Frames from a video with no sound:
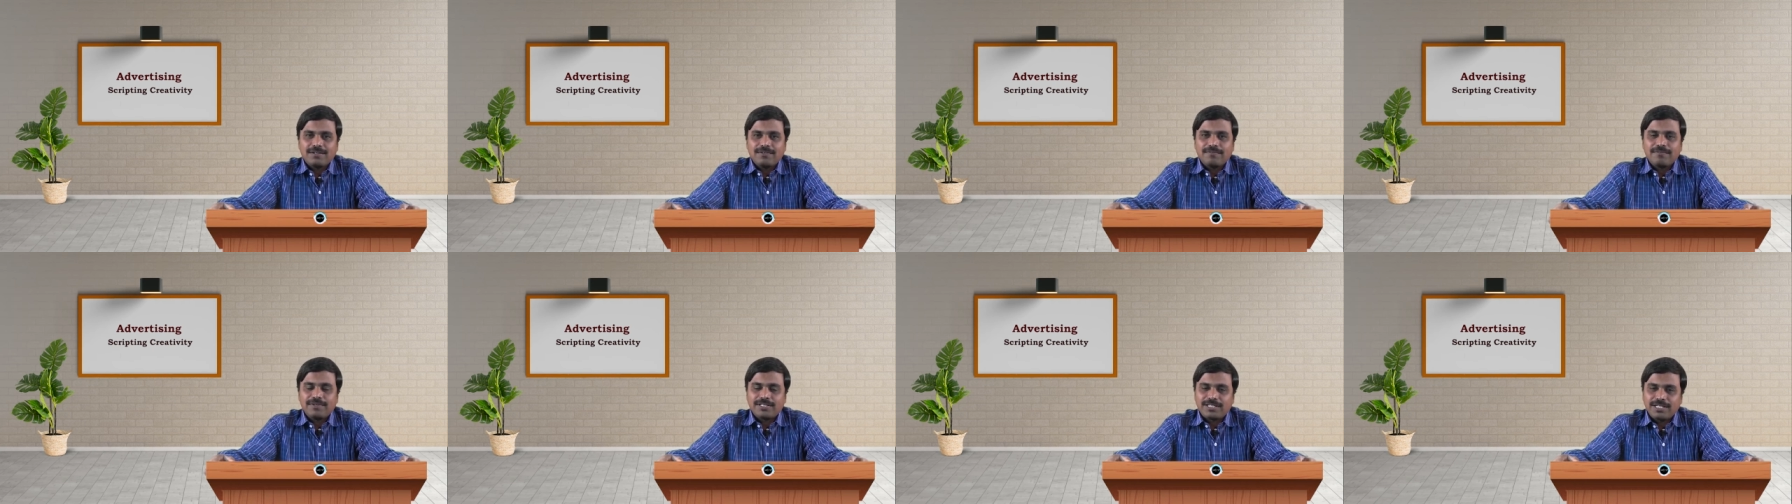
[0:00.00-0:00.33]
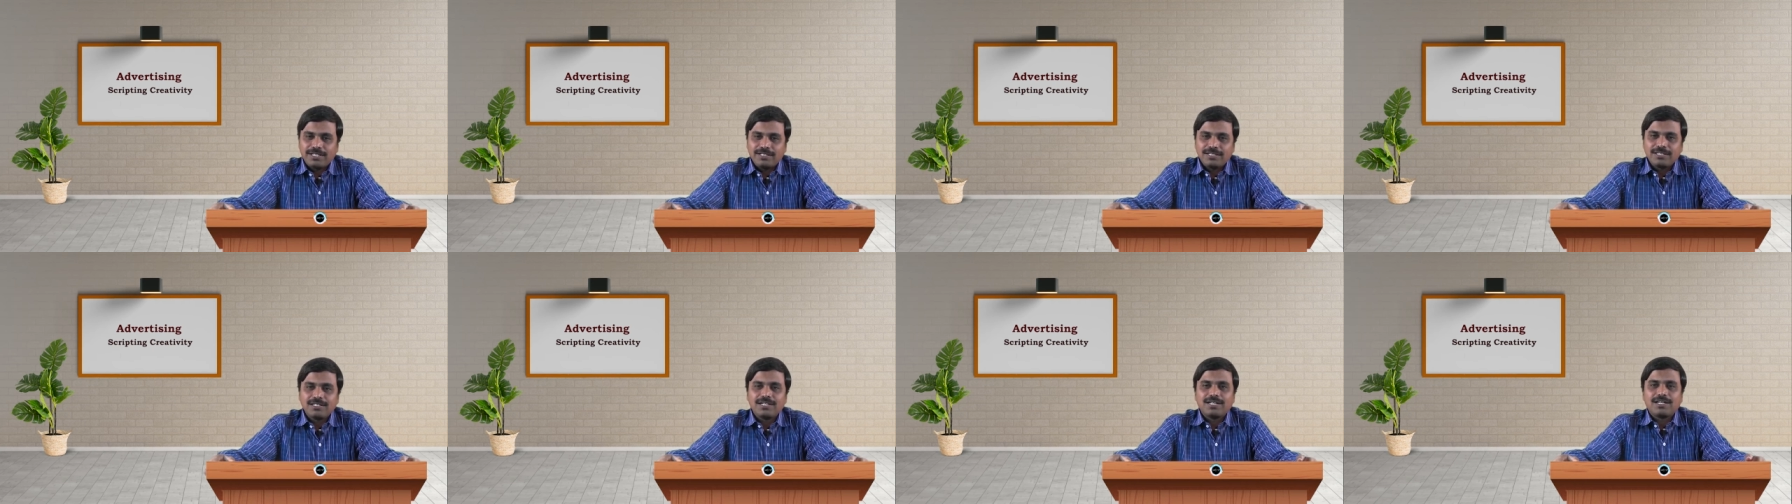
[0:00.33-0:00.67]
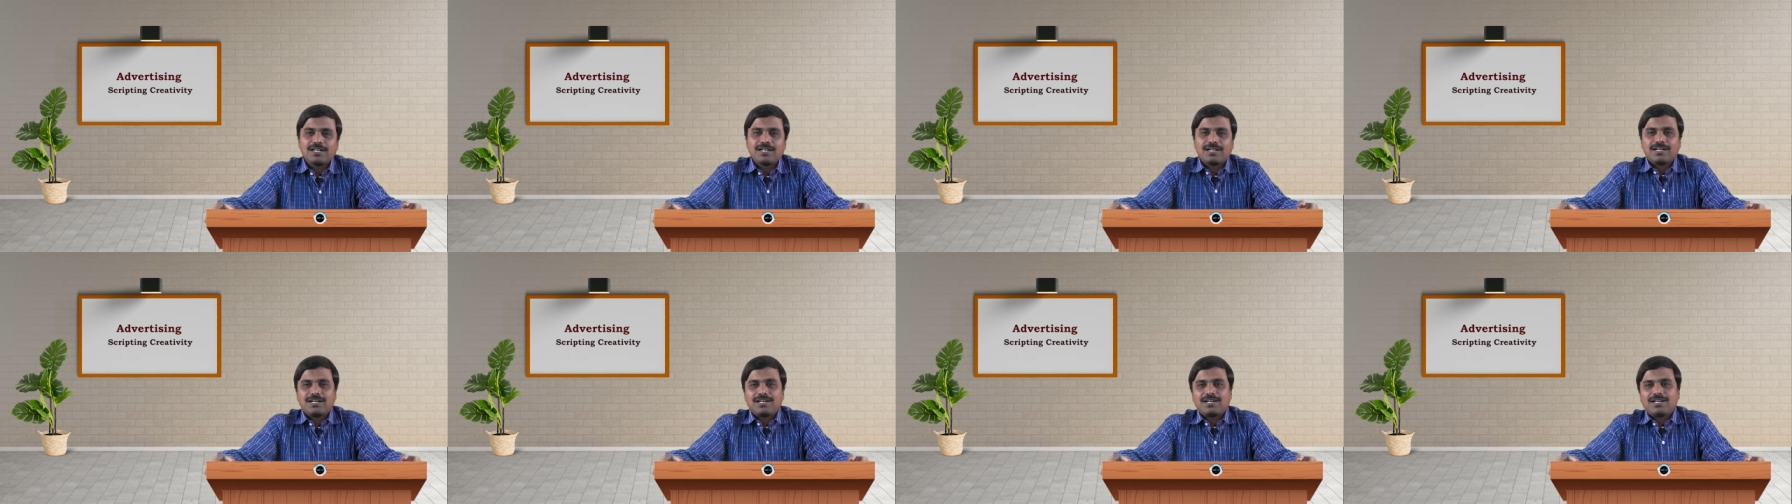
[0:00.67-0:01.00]
within
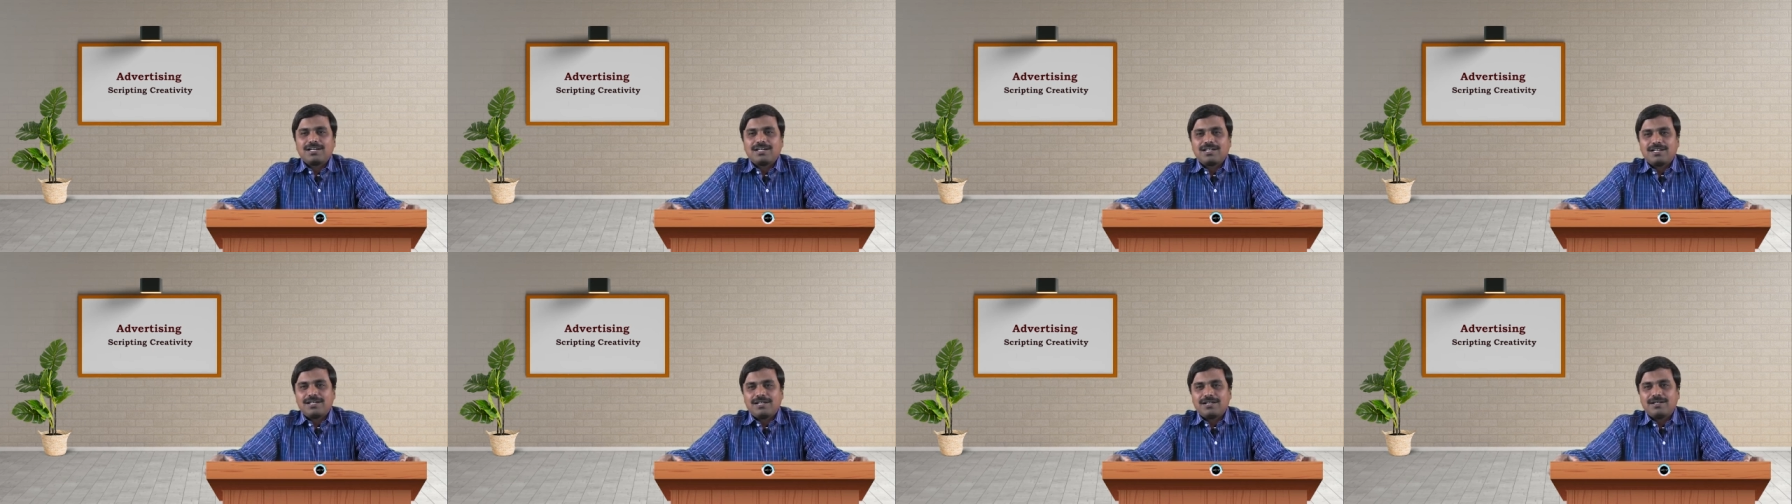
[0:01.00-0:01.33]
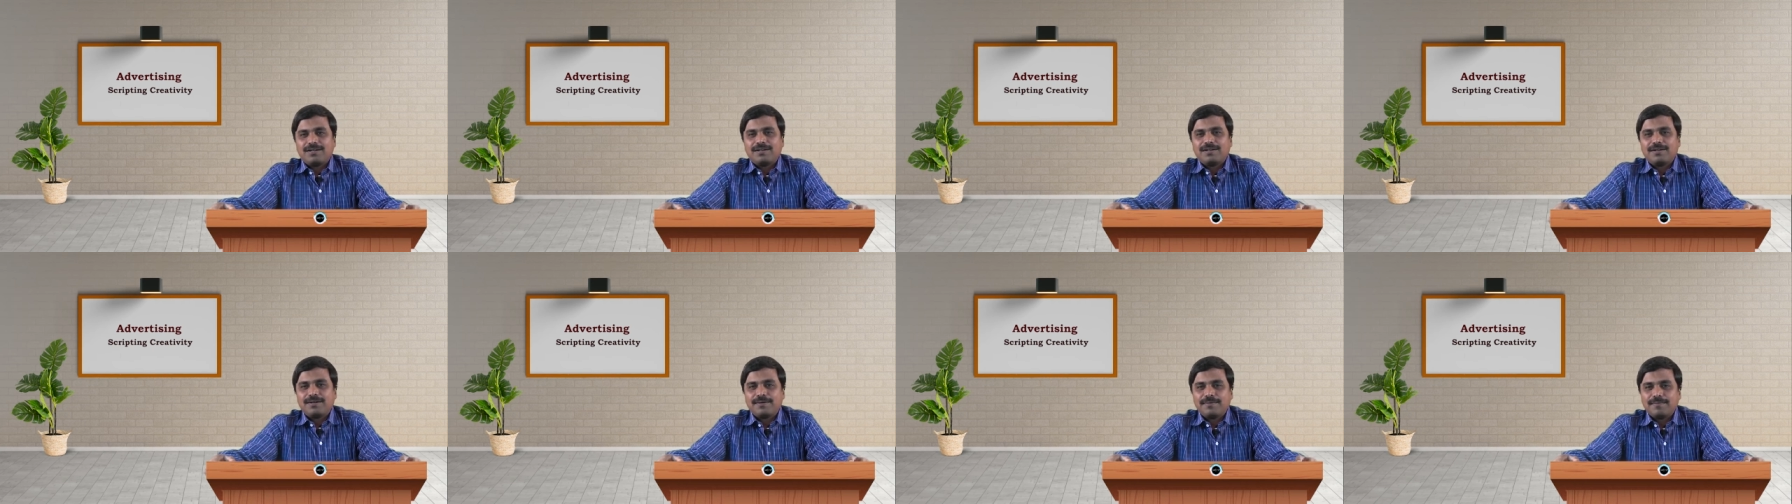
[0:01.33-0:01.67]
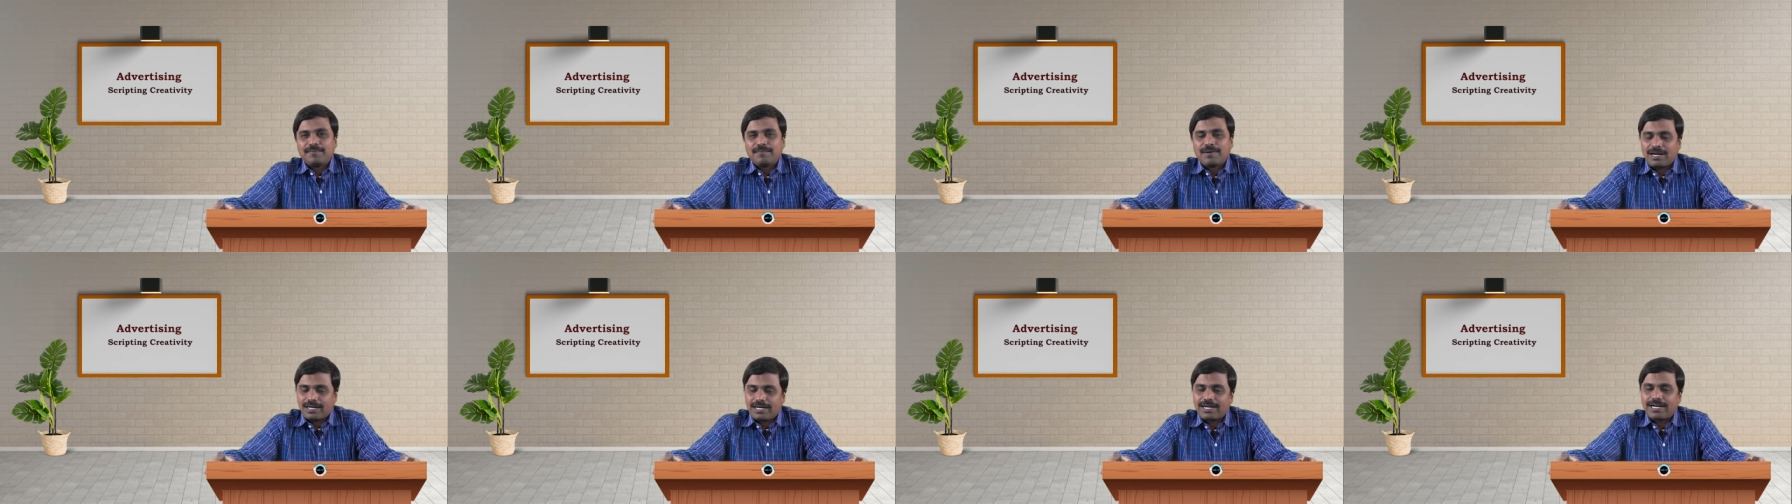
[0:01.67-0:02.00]
the
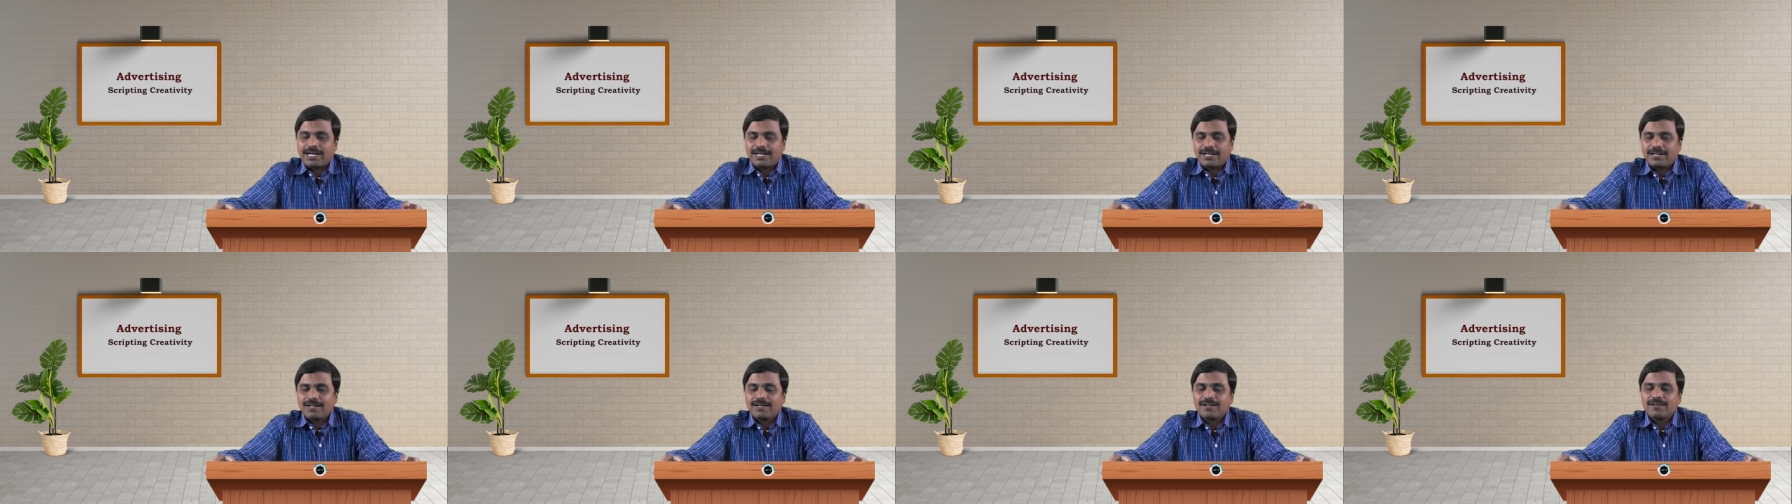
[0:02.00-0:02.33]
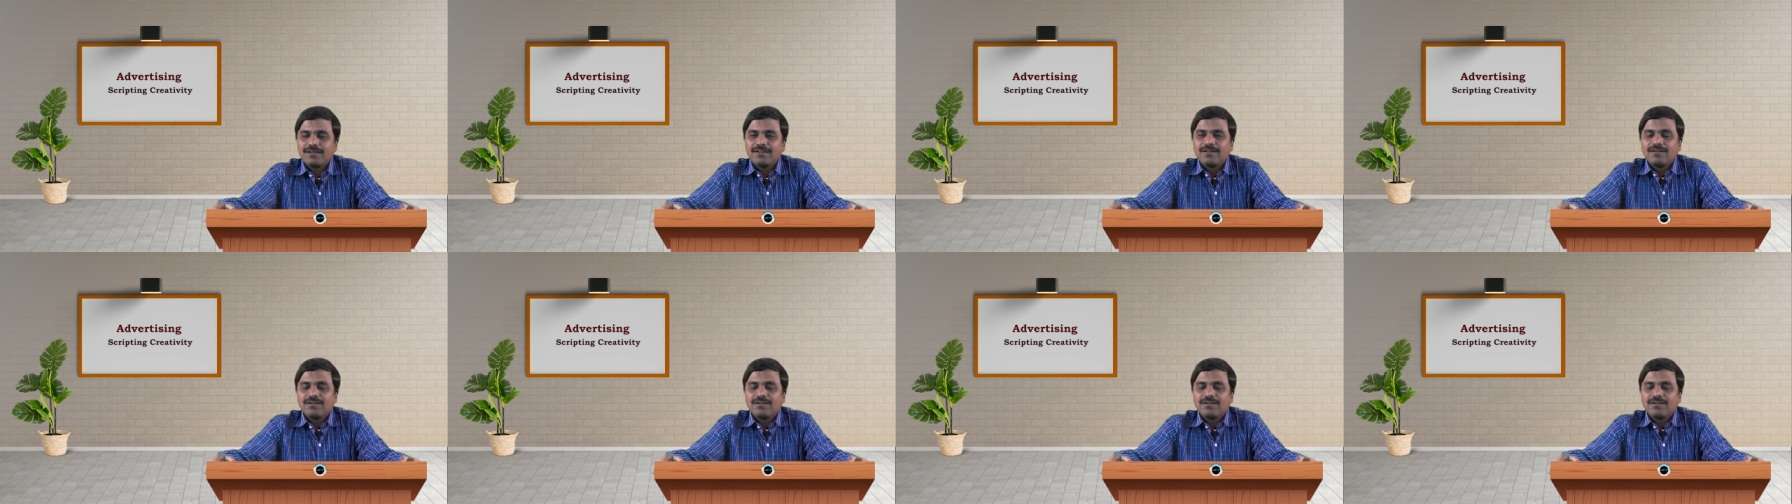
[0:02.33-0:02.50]
market.